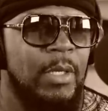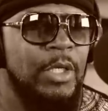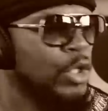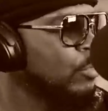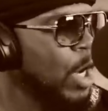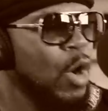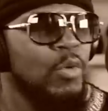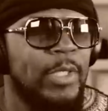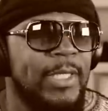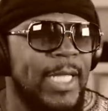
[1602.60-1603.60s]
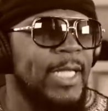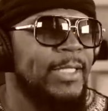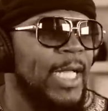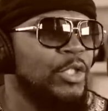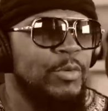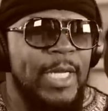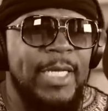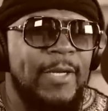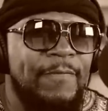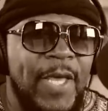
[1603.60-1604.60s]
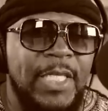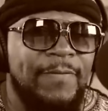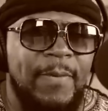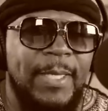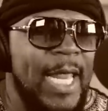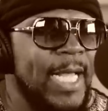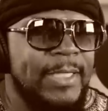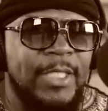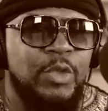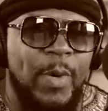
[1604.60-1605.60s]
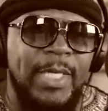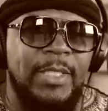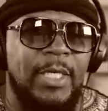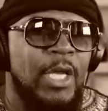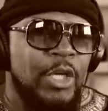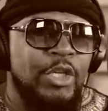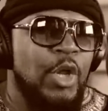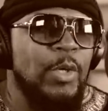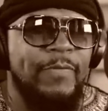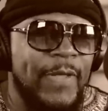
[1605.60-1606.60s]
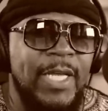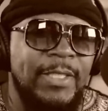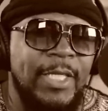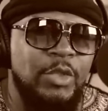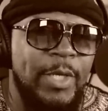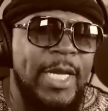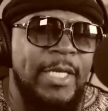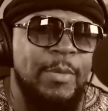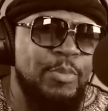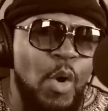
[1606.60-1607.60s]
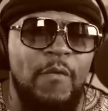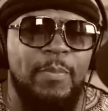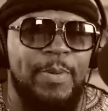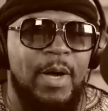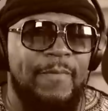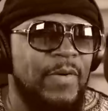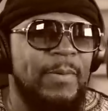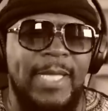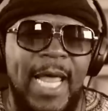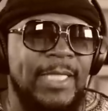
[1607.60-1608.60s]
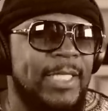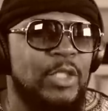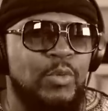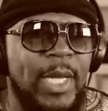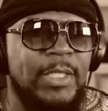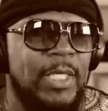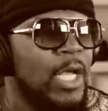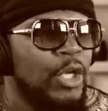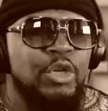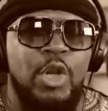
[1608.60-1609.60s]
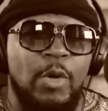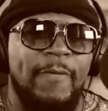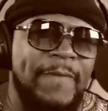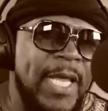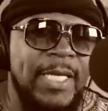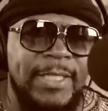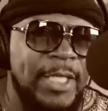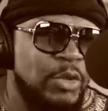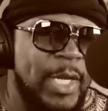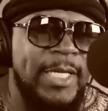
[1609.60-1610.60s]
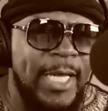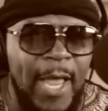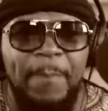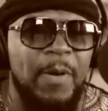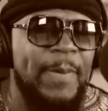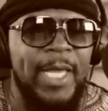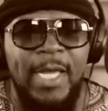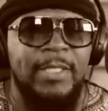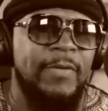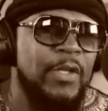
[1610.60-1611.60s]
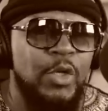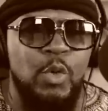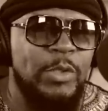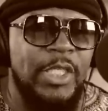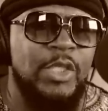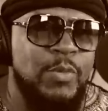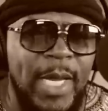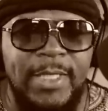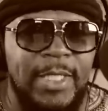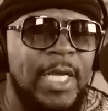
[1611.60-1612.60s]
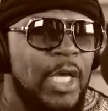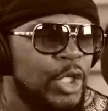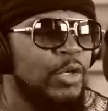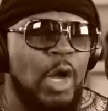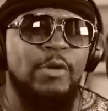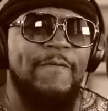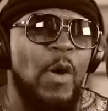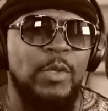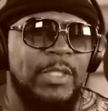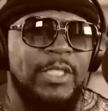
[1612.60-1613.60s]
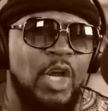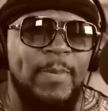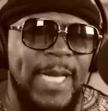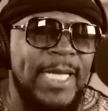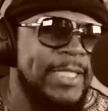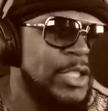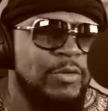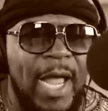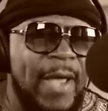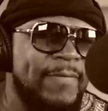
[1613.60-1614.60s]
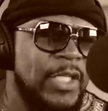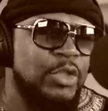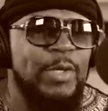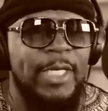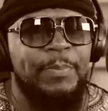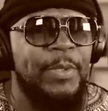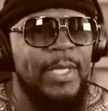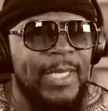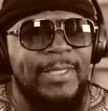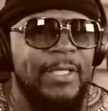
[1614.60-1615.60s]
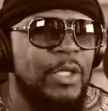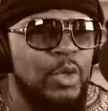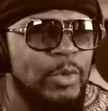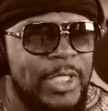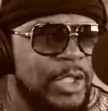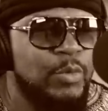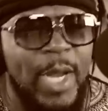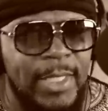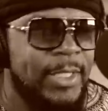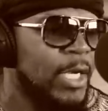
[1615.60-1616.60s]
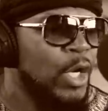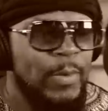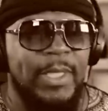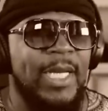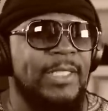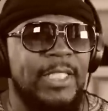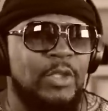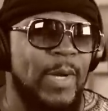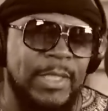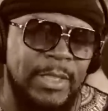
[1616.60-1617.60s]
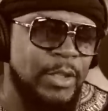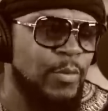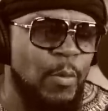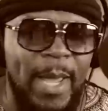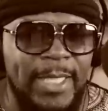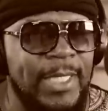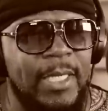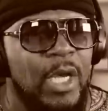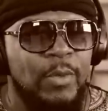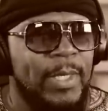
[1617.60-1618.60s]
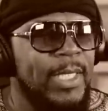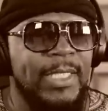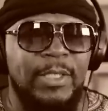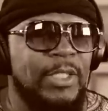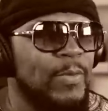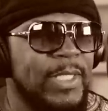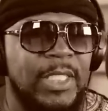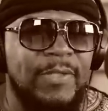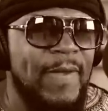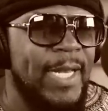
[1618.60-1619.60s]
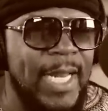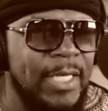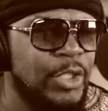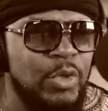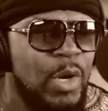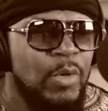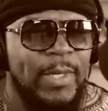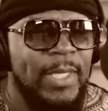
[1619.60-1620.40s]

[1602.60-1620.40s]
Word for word: You know the things that you need to fix from the last situation. You know the things that you need to improve upon from the last situation. You know the things that you need to implement into the new situation. You know the focus, determination, and drive that you need to put into the new situation, whether that situation is romantic, whether that situation is financial, whether that